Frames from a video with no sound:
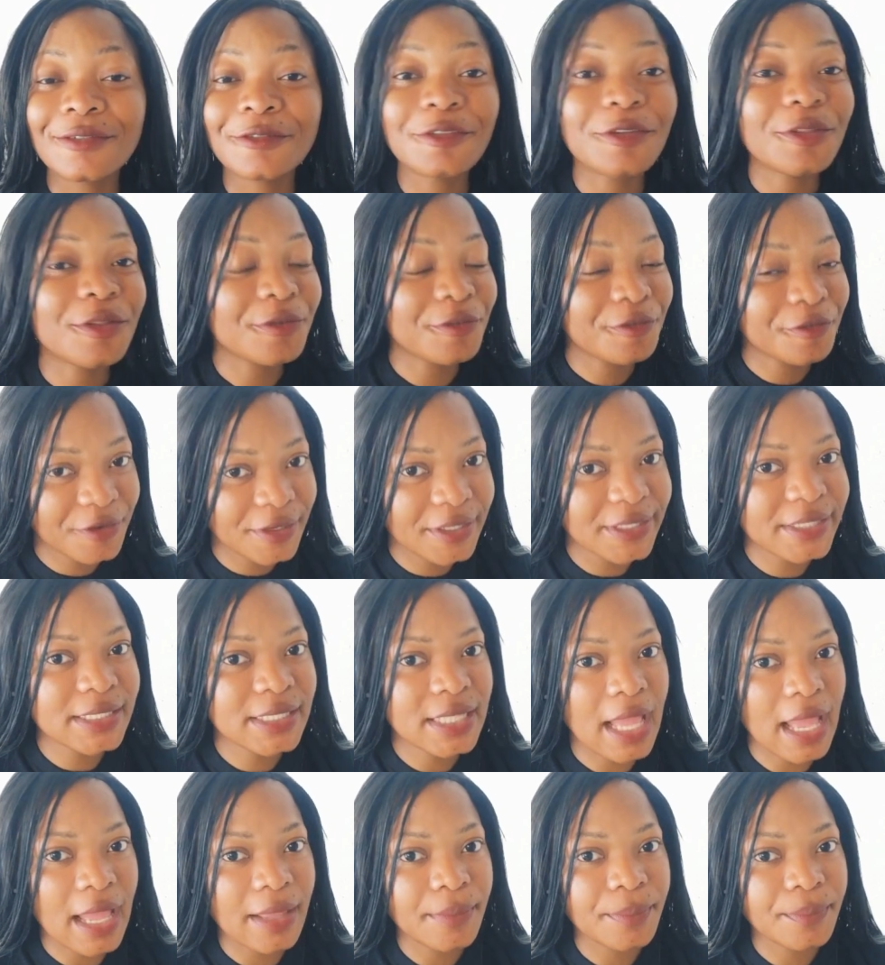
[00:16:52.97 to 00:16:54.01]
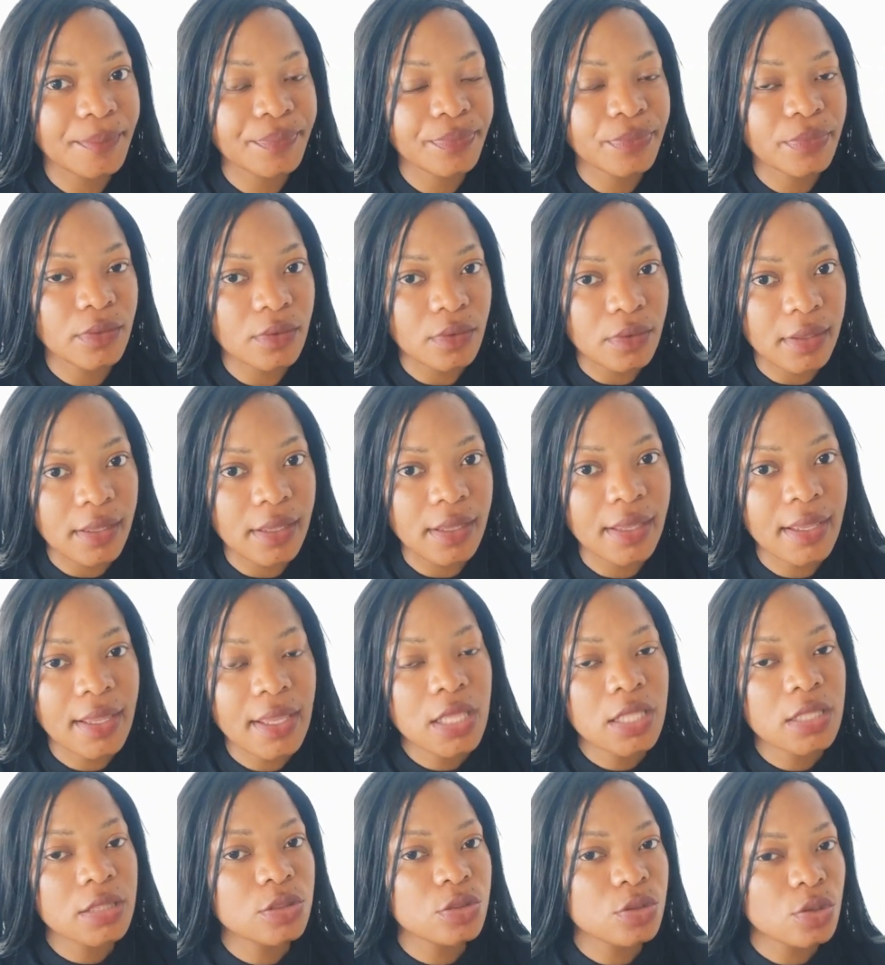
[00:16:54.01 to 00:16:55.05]
for the first time okay
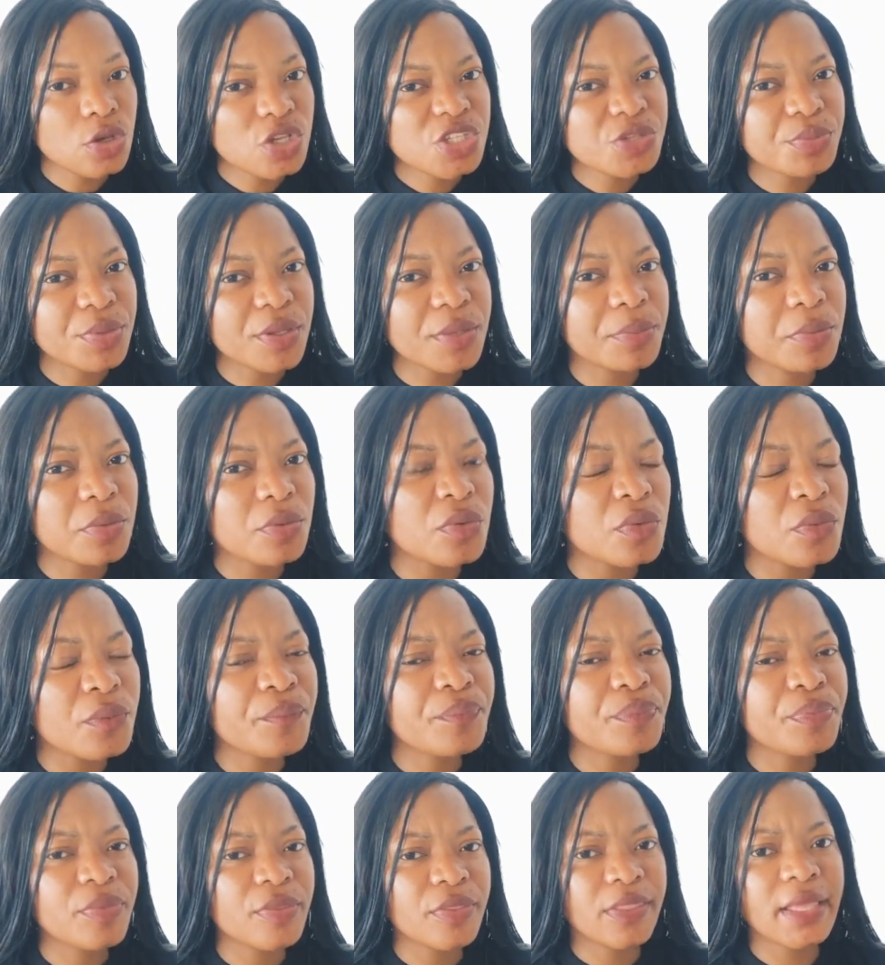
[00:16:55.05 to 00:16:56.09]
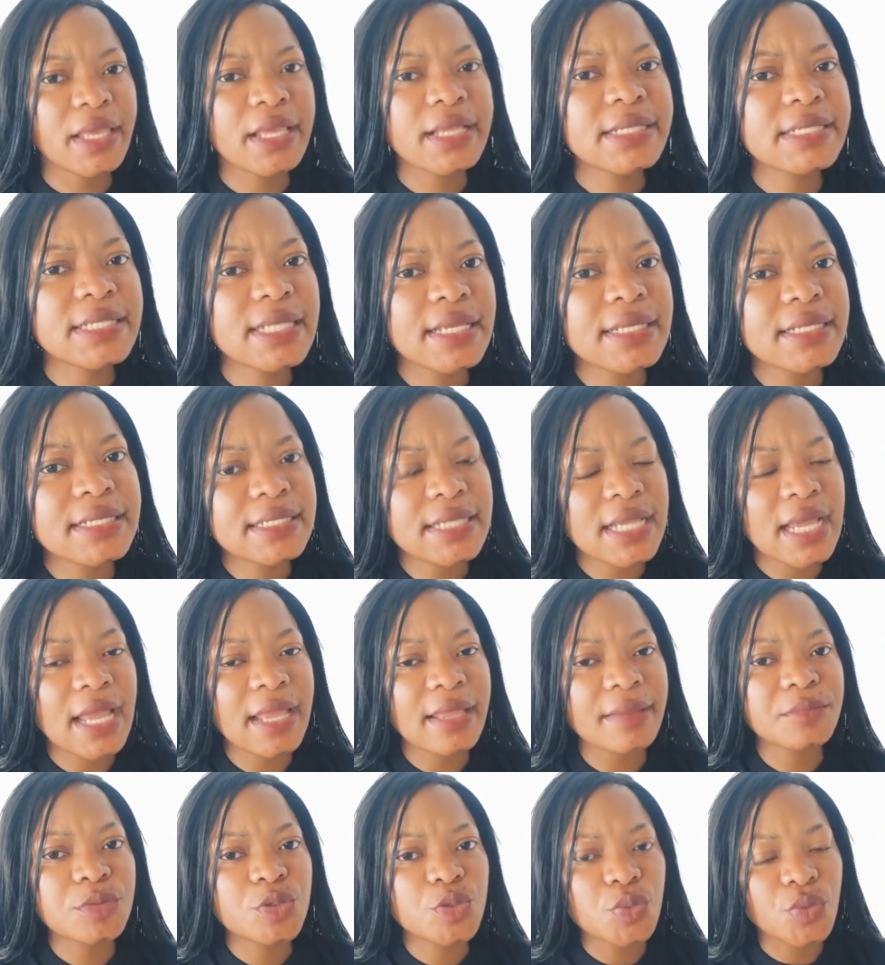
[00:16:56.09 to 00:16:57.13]
those people they take
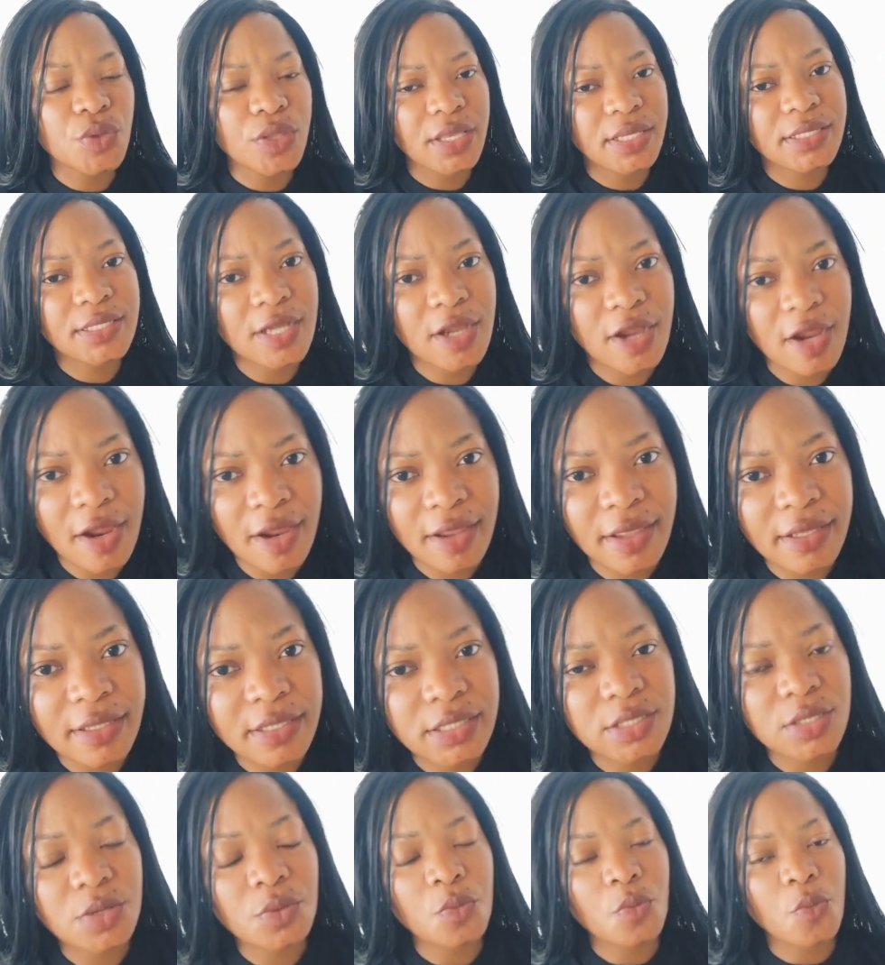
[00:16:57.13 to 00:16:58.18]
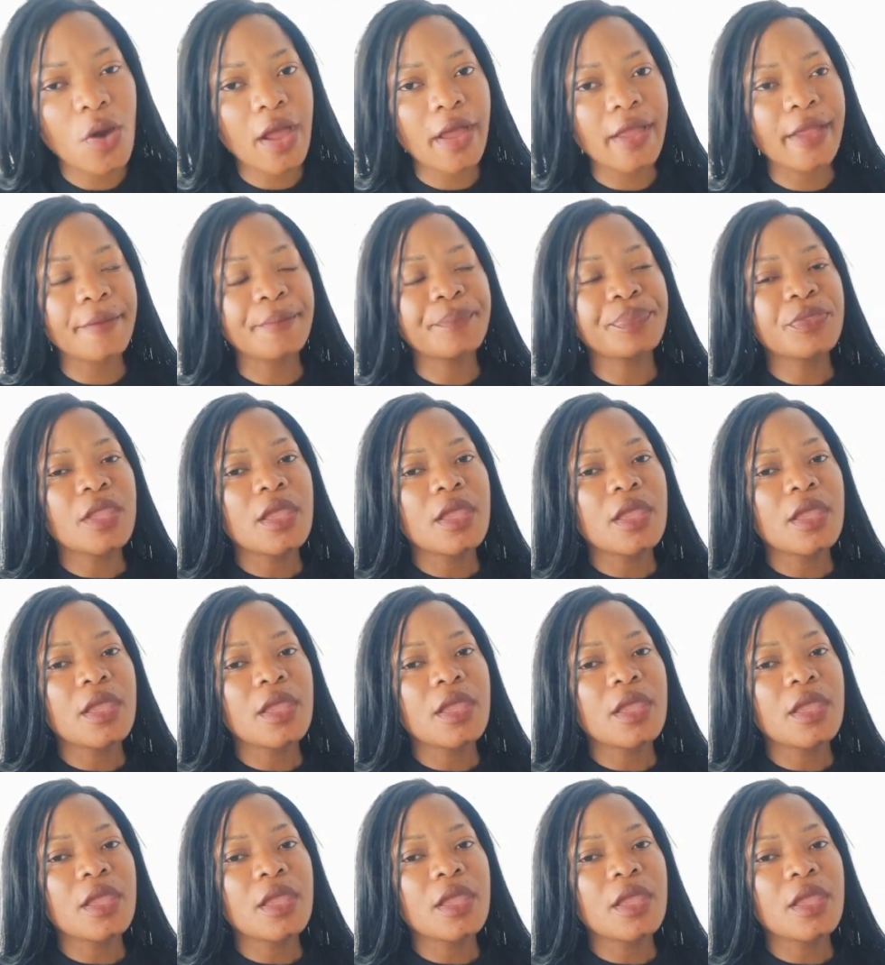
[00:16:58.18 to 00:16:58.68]
time to get hired why